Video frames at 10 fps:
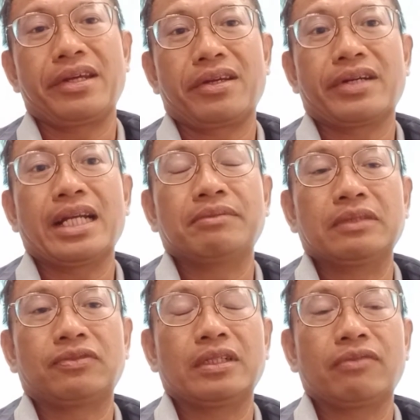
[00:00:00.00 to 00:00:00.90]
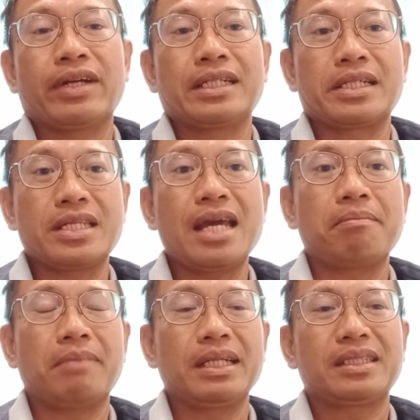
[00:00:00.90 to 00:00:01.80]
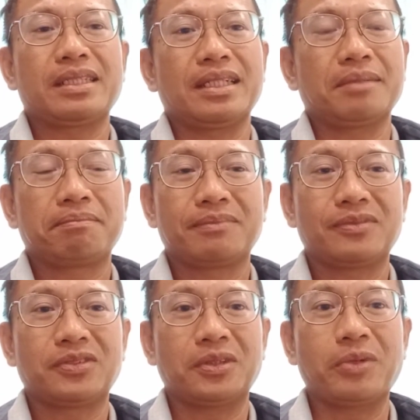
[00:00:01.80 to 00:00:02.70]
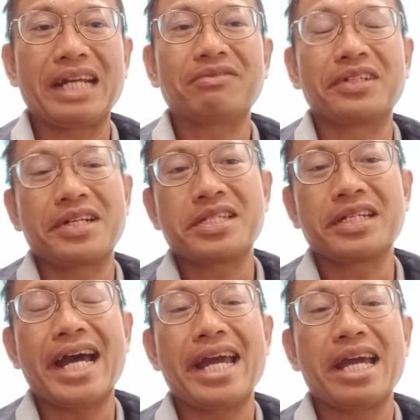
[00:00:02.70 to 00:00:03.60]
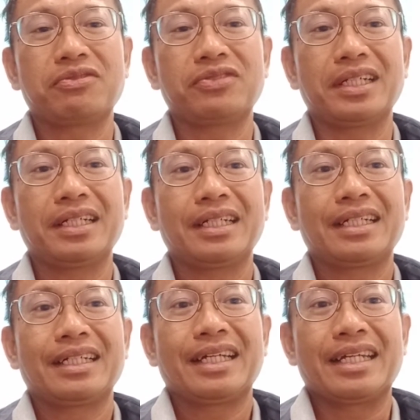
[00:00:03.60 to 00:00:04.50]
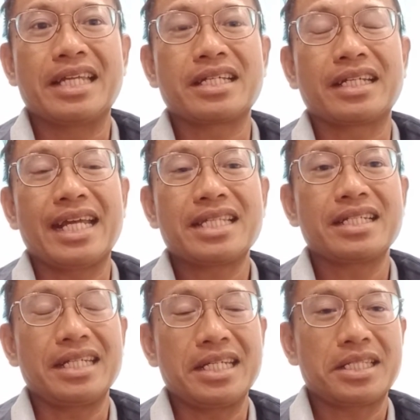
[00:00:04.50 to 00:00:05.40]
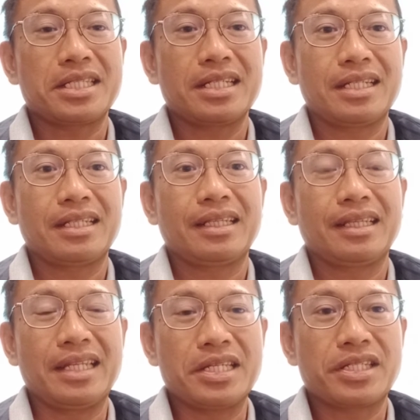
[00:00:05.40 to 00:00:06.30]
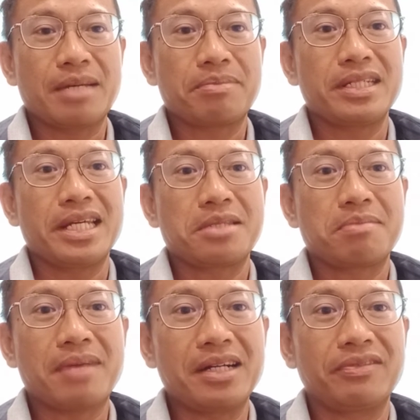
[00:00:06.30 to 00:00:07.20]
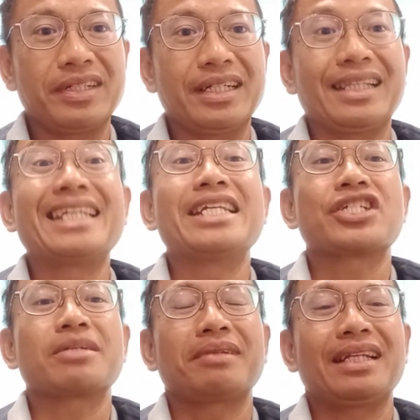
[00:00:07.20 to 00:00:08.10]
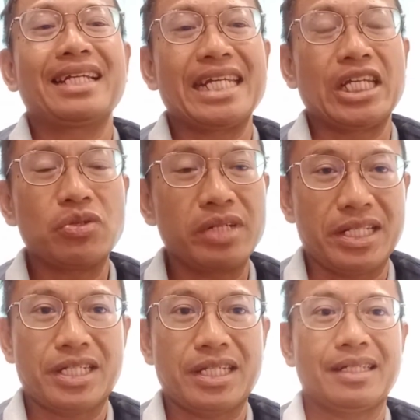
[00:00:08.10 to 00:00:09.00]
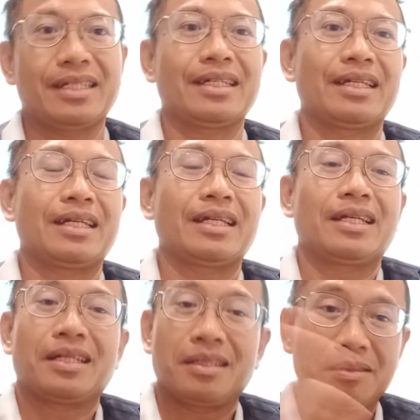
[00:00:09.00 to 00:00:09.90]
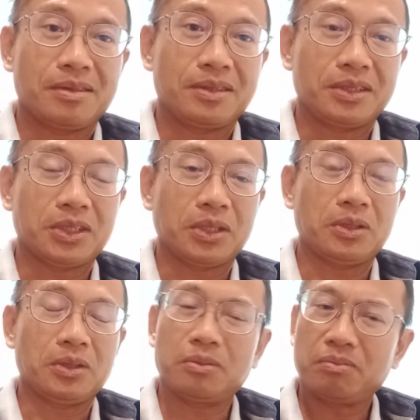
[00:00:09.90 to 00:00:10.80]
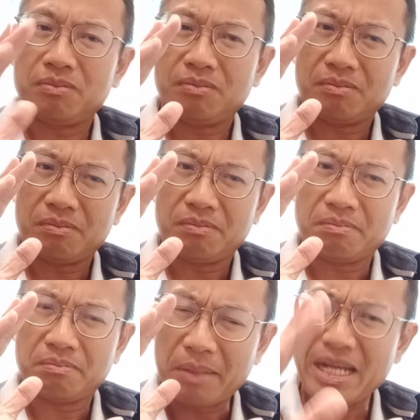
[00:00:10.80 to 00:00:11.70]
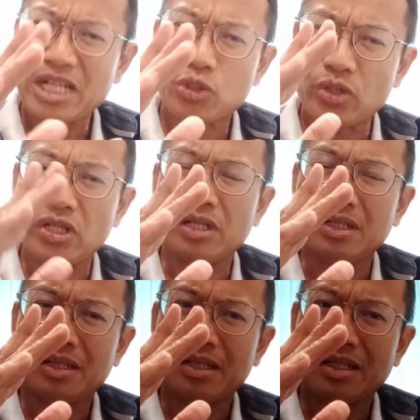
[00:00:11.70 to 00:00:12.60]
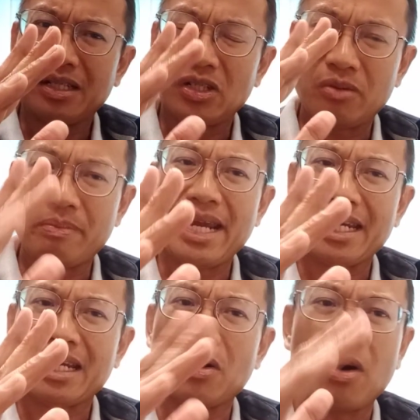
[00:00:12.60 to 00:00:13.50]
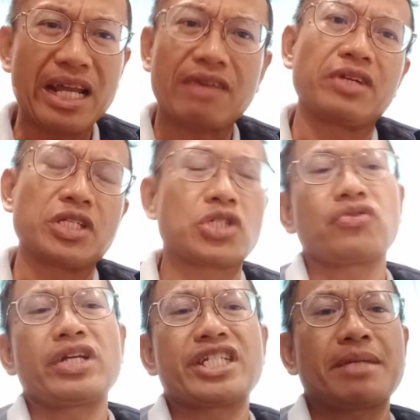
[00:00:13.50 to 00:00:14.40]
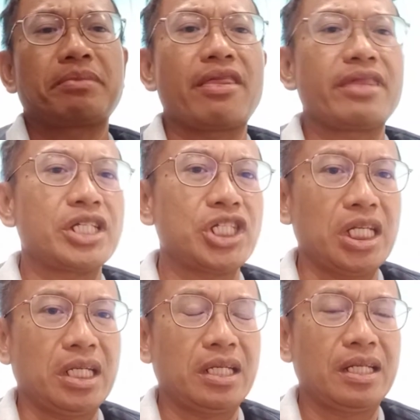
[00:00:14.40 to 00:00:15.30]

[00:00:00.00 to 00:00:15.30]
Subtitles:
relevant for the final exam, but for whatever reason I have designated this chapter as part of the leadership learning unit. So, but make sure you make all efforts to read chapter 13.